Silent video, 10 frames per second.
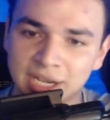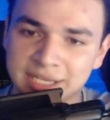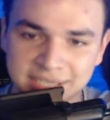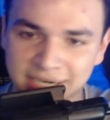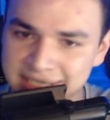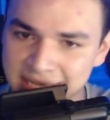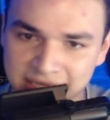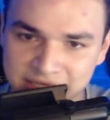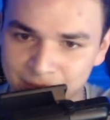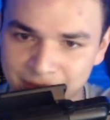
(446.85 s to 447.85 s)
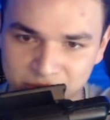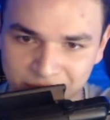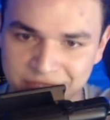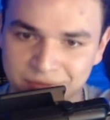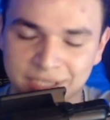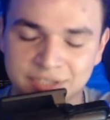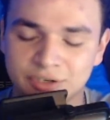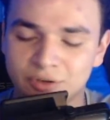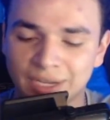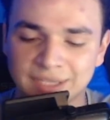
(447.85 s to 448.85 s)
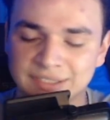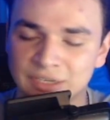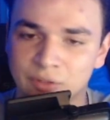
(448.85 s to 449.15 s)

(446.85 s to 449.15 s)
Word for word: it's gonna take until mid 2022 until